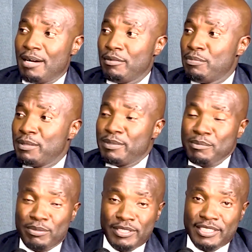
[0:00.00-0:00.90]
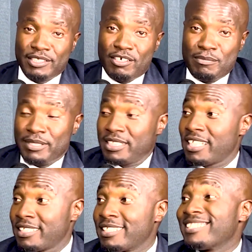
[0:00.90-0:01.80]
I'm not being political,
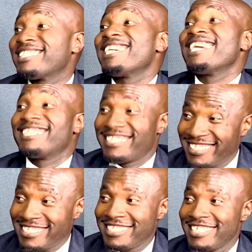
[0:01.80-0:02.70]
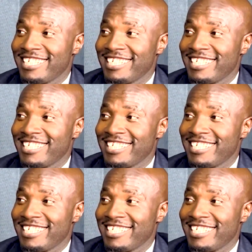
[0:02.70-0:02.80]
but sanctions exist.